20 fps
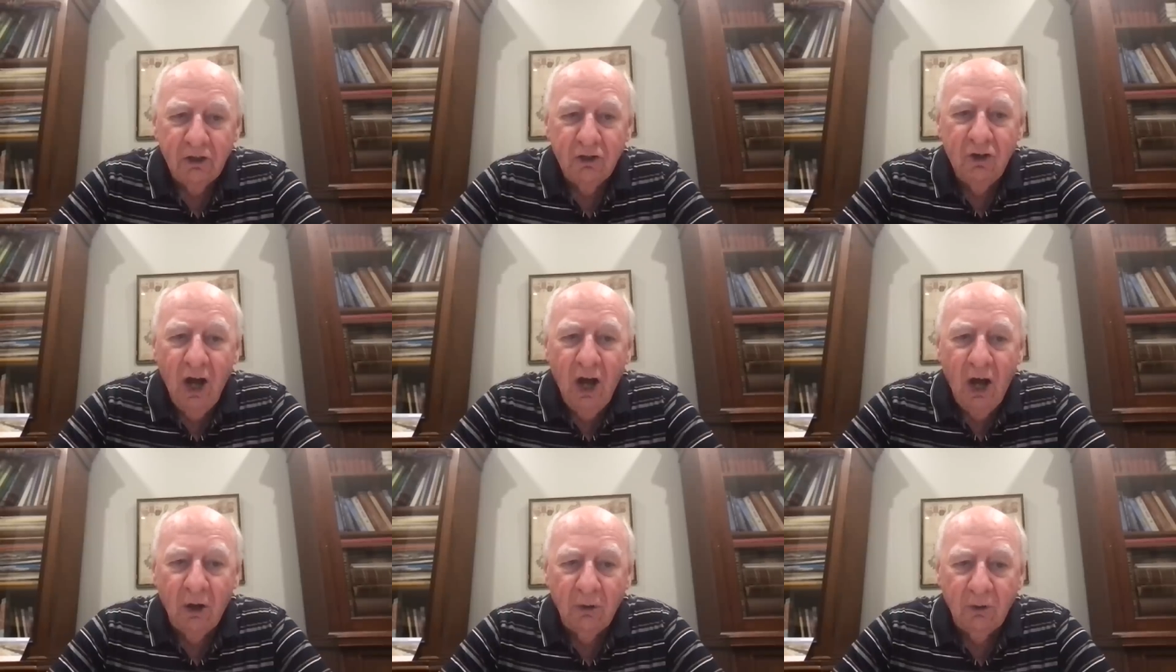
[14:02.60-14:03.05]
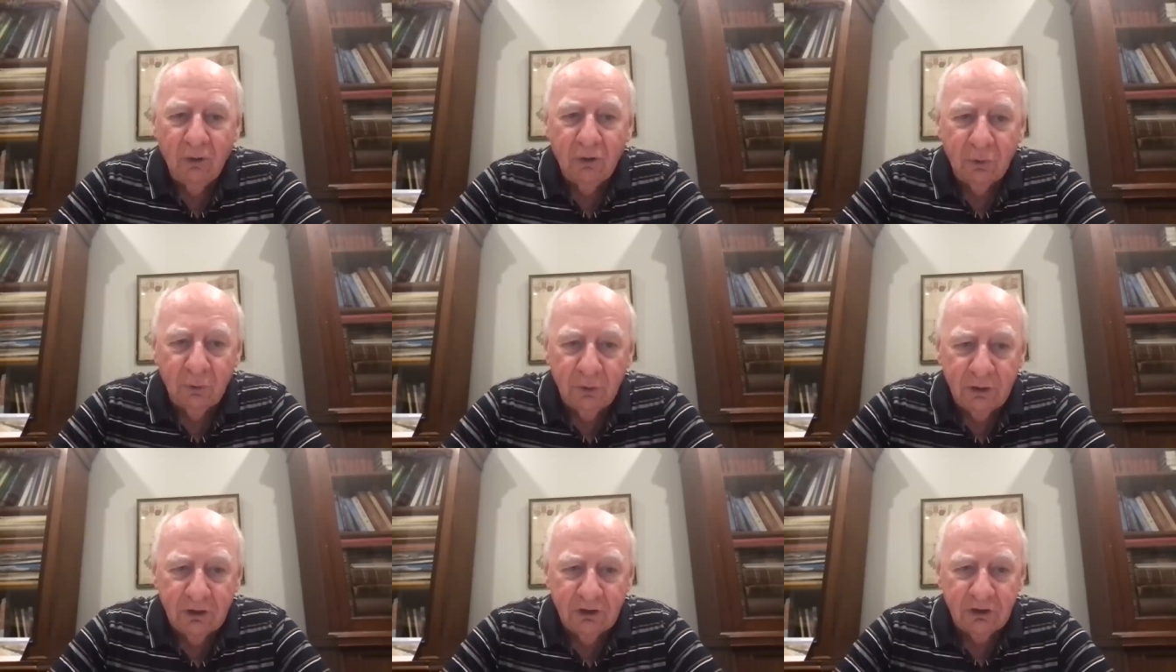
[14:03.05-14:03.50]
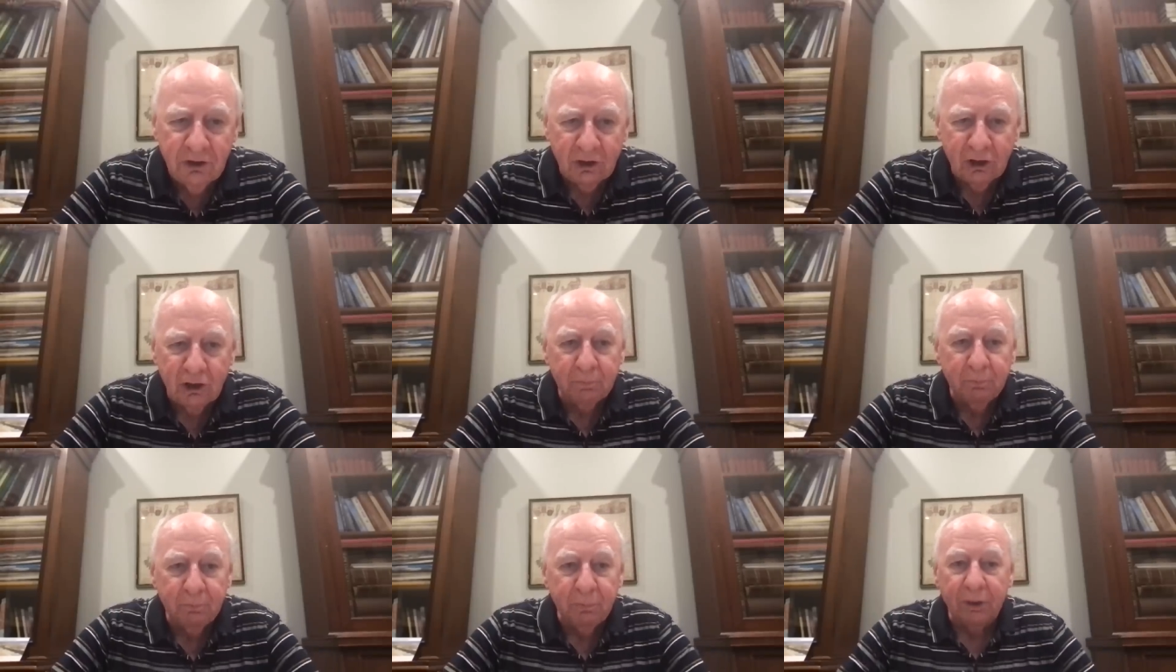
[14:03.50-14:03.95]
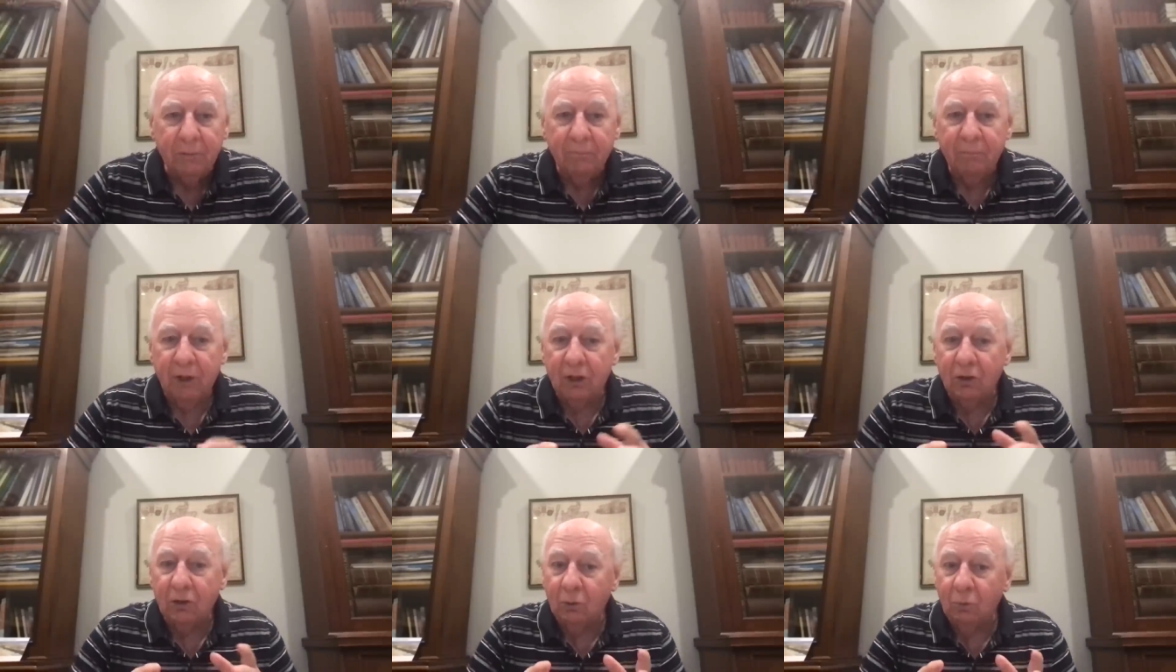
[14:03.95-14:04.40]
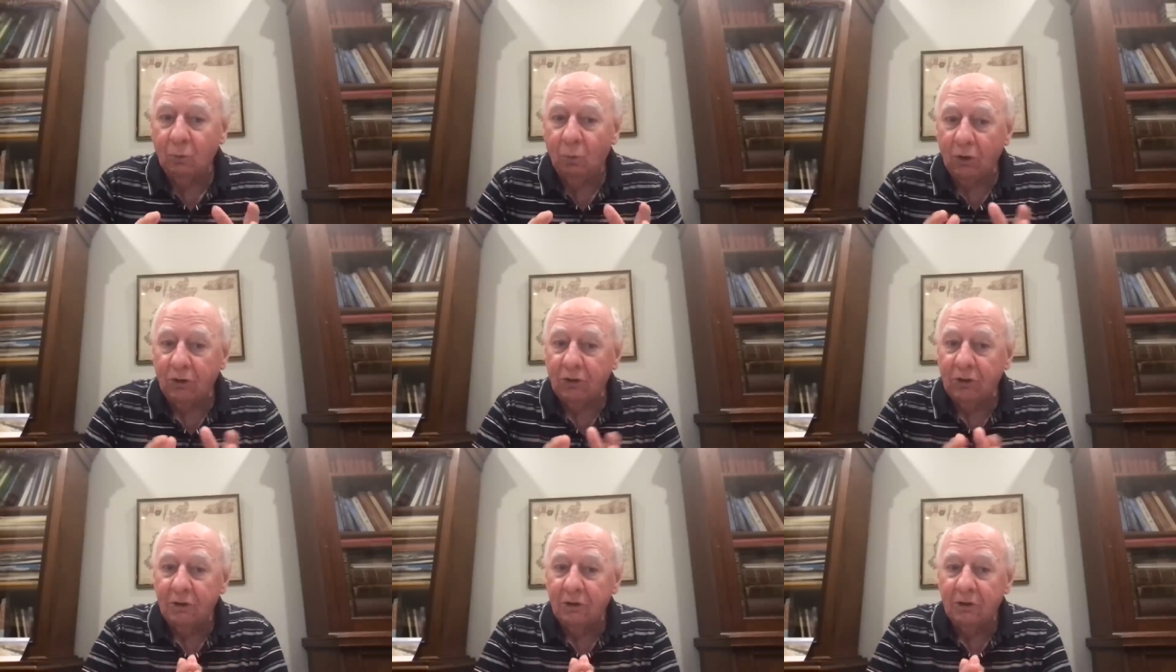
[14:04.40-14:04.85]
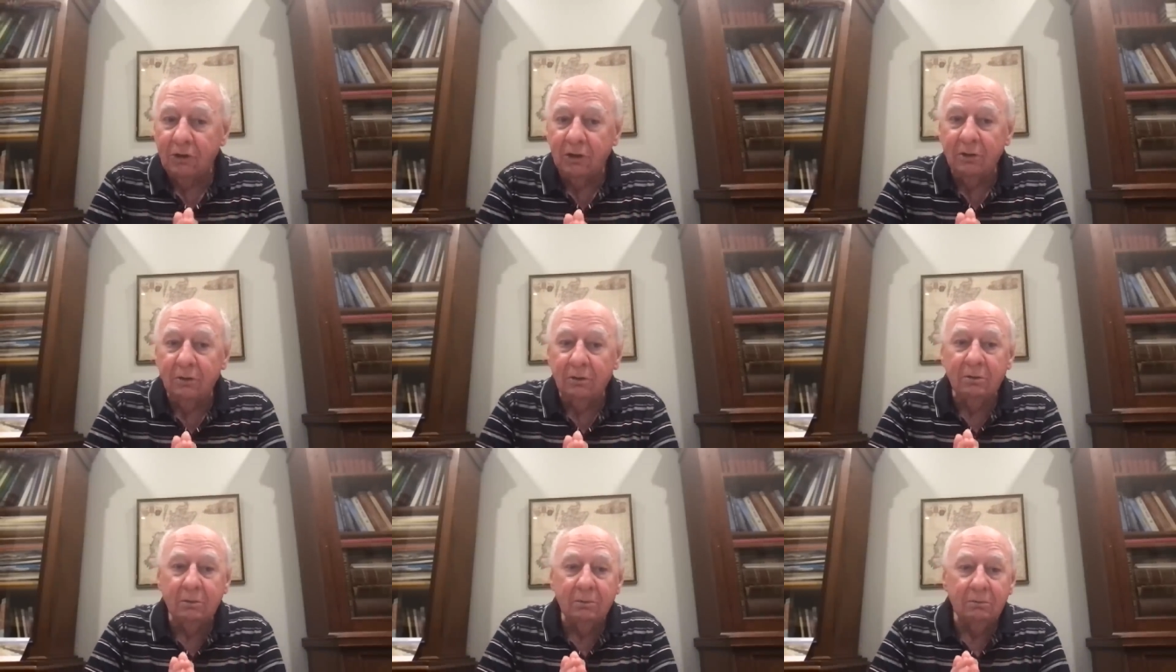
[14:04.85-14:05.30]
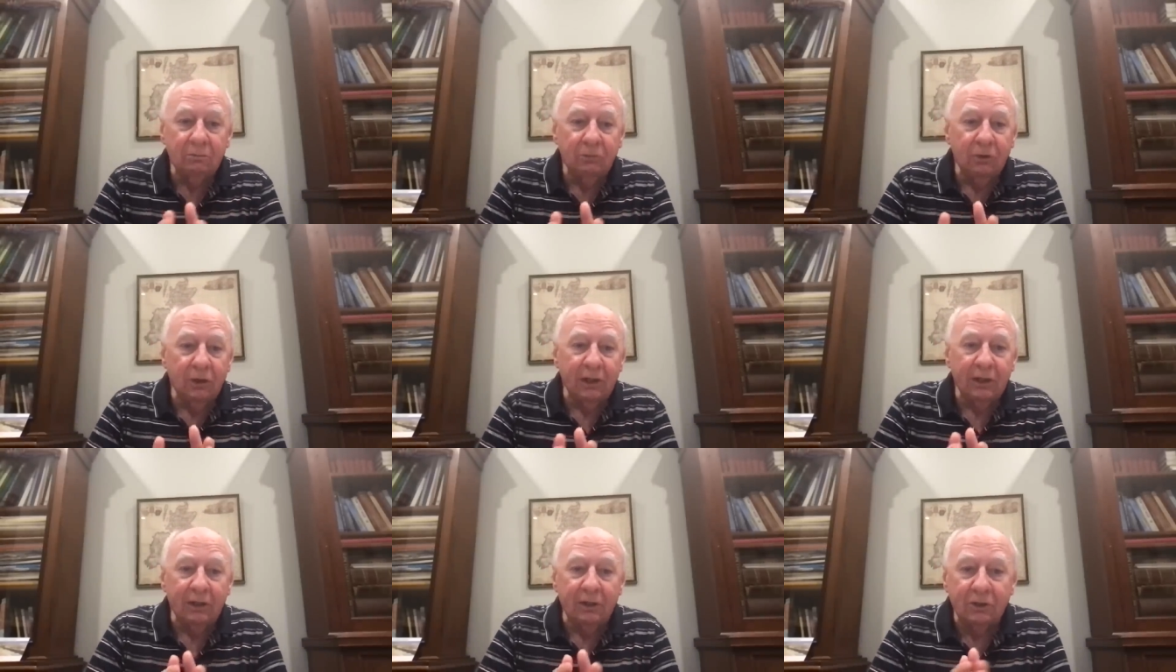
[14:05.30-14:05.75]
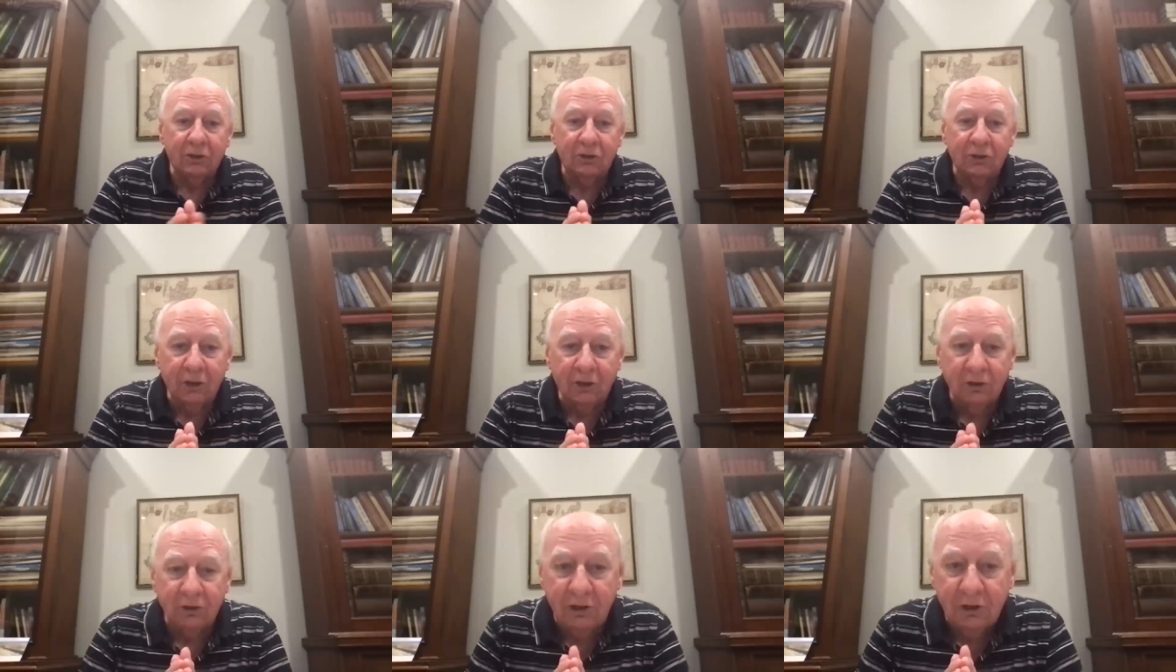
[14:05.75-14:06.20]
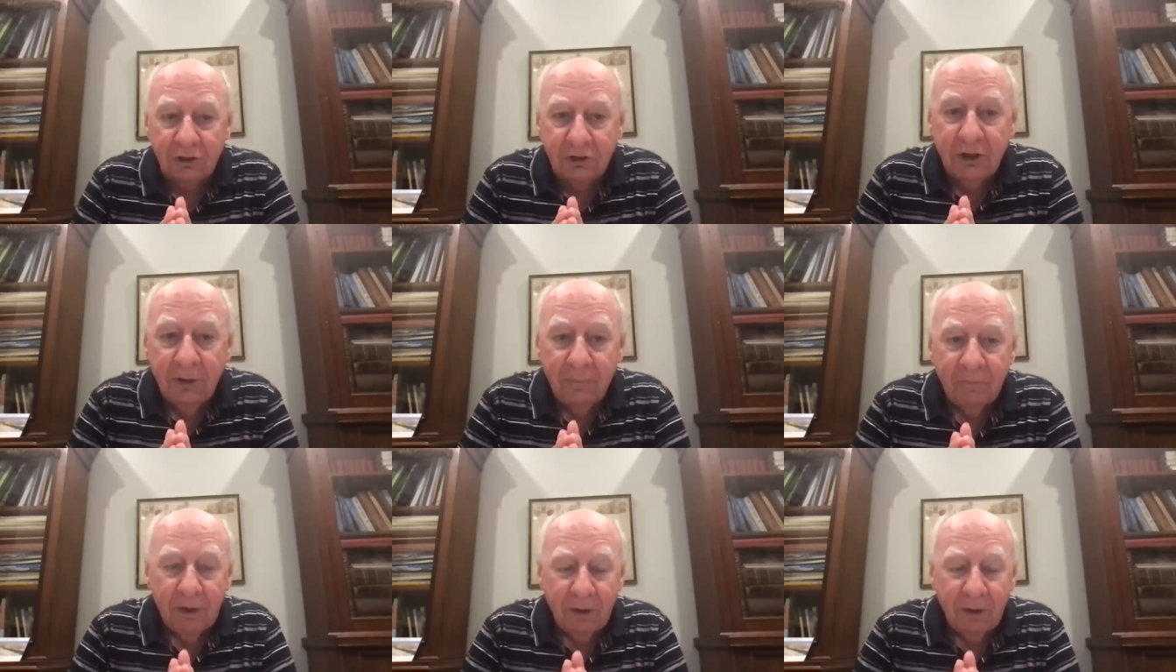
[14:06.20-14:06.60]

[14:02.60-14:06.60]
known to exist, but it wasn't till really the 60s